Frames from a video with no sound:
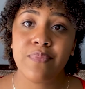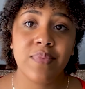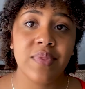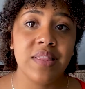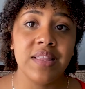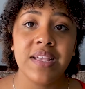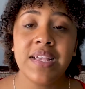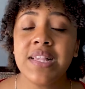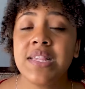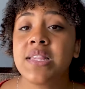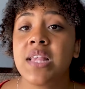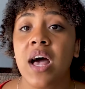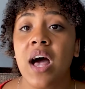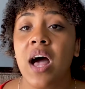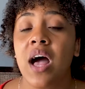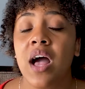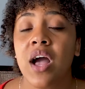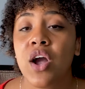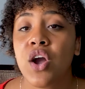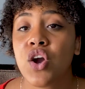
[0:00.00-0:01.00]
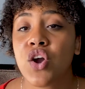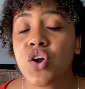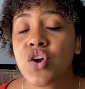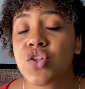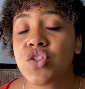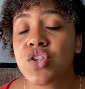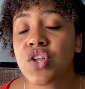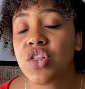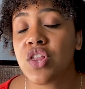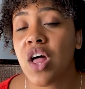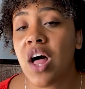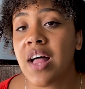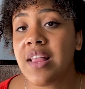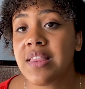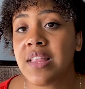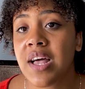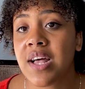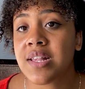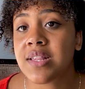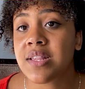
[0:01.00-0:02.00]
Lisa earns a
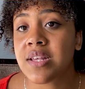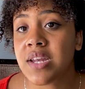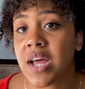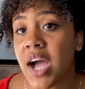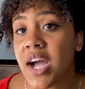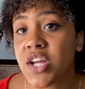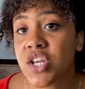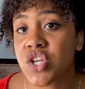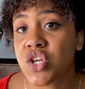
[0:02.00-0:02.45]
lot less than I